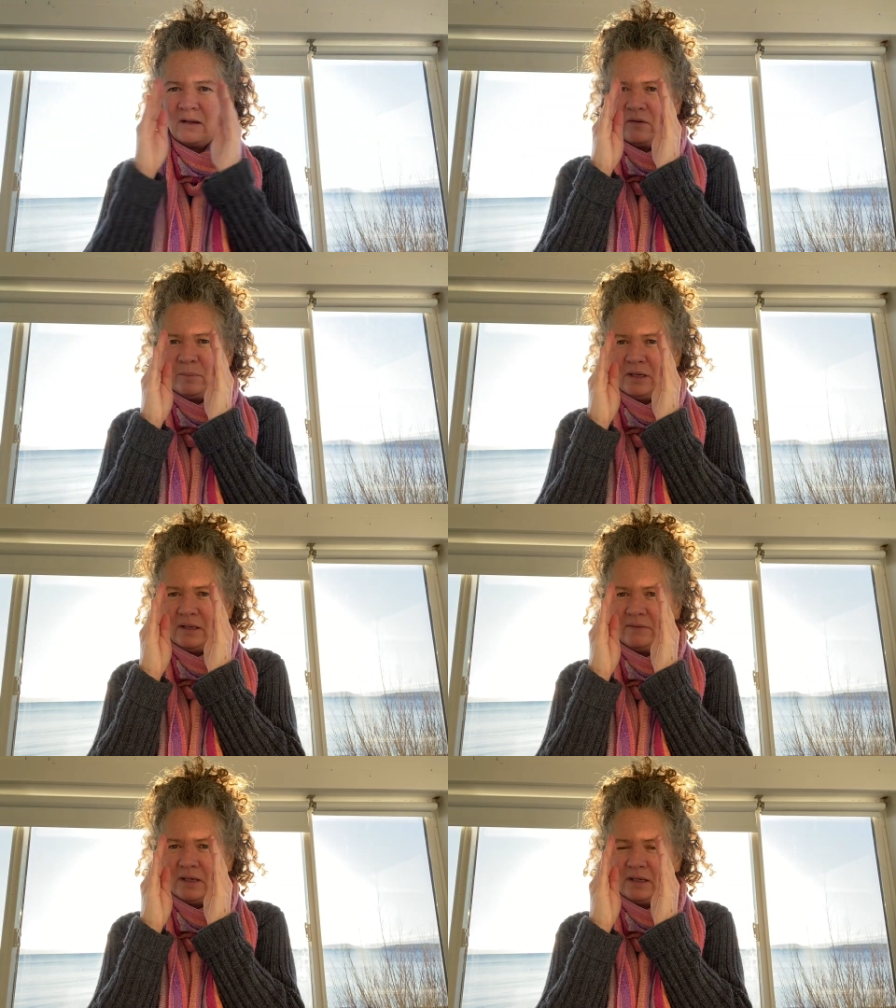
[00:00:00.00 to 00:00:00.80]
We've been
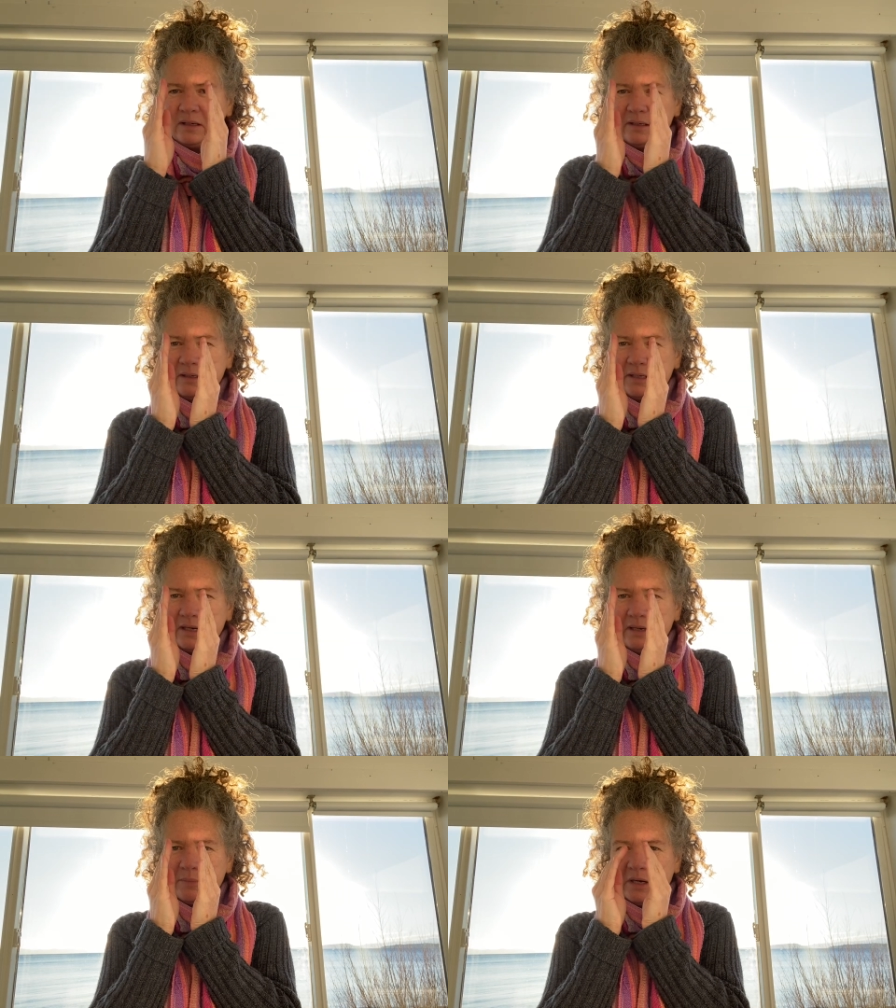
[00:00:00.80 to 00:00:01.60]
living in a little
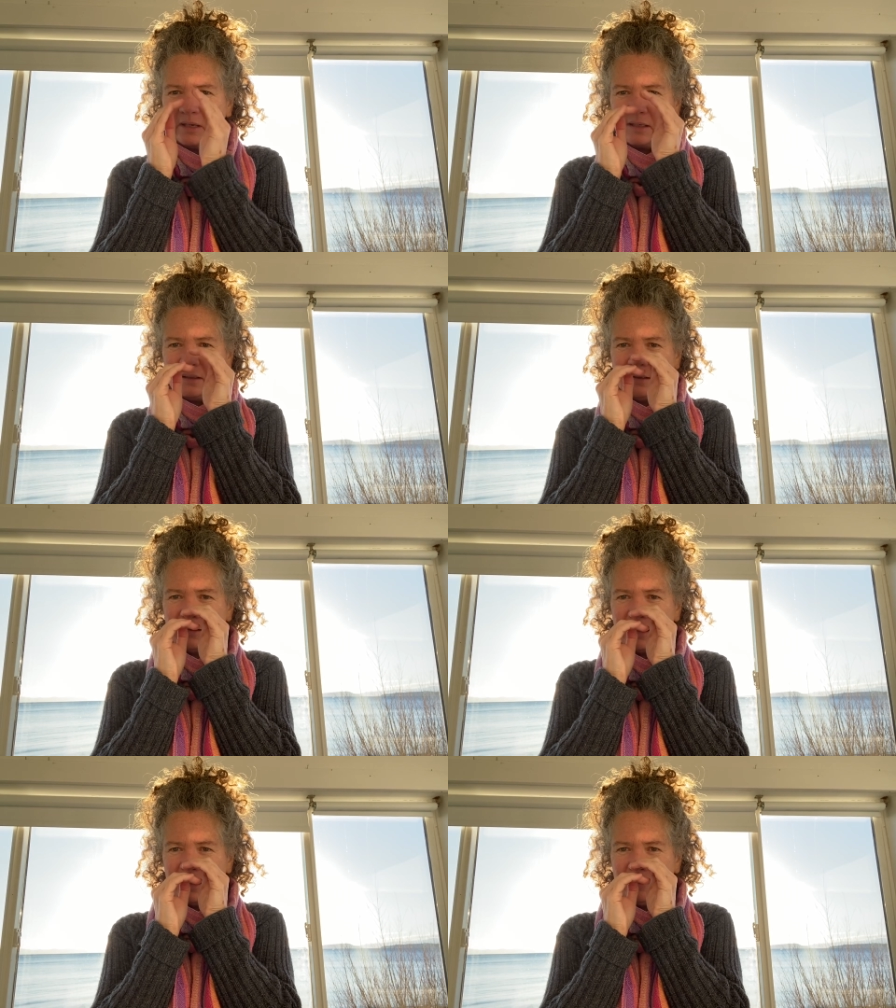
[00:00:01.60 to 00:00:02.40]
tiny box, a little
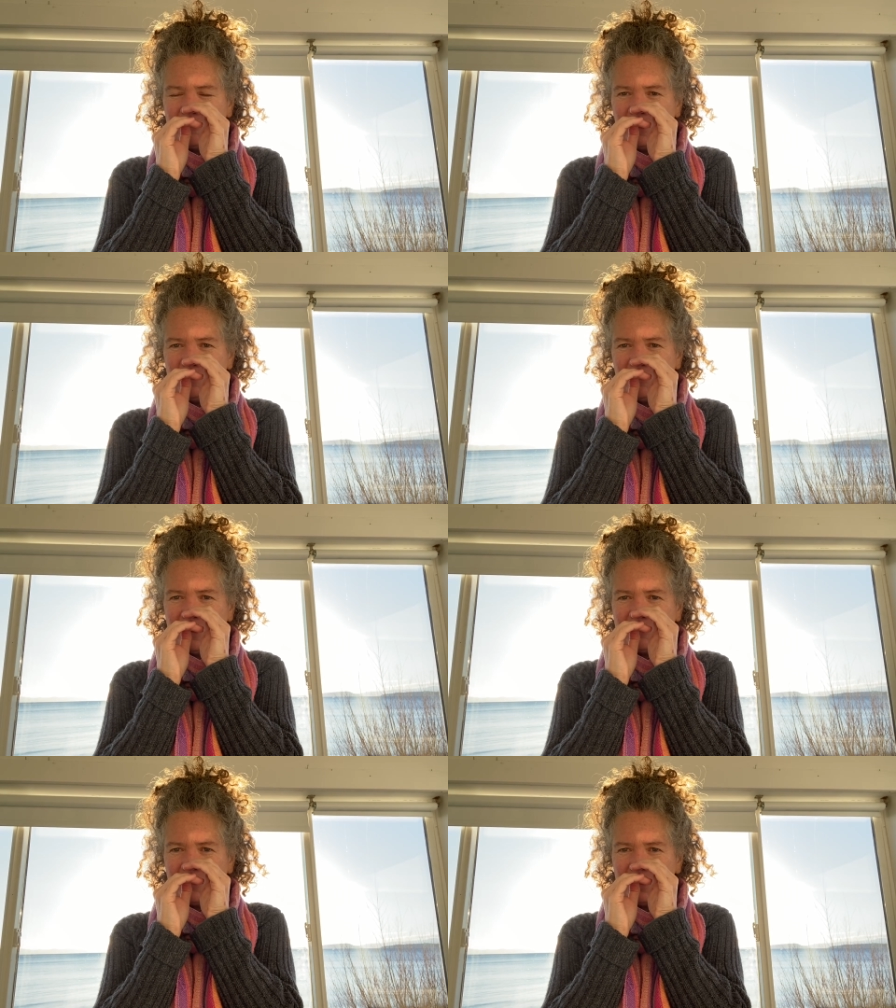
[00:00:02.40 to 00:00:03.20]
tiny frame of
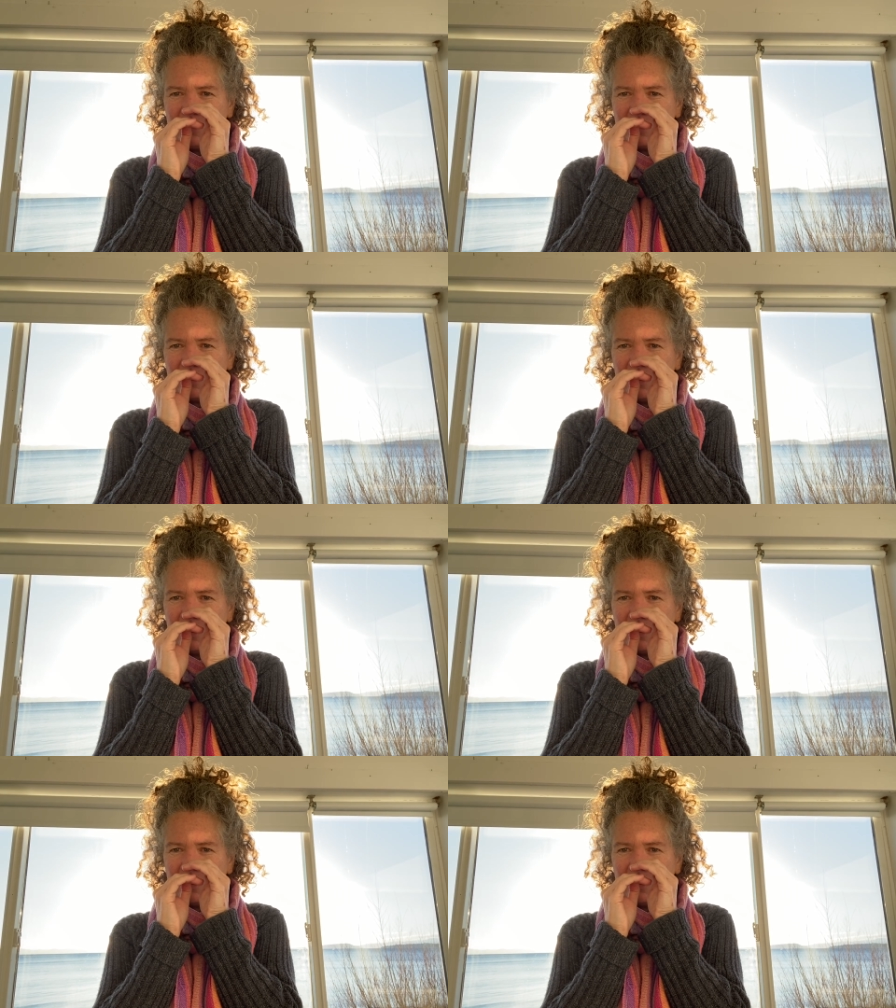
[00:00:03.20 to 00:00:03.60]
reference.